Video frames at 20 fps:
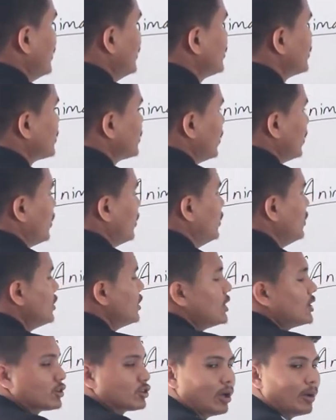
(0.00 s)

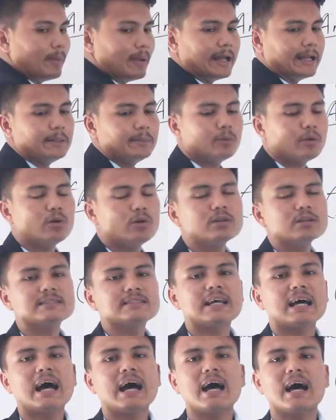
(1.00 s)
So, some
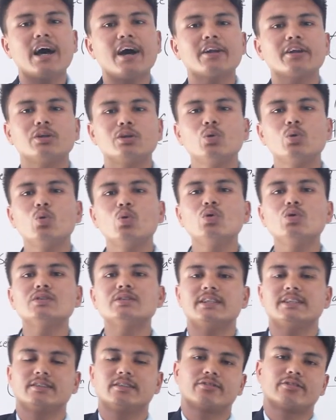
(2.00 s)
animals are
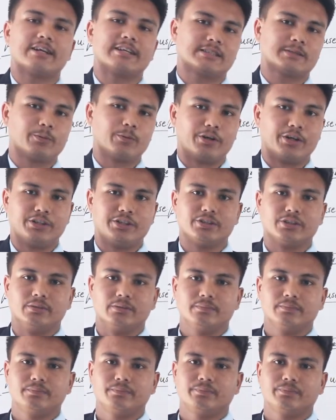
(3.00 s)
used as a
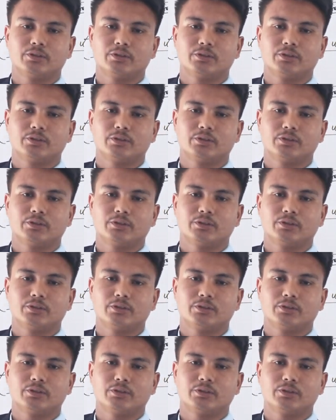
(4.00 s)
transportation.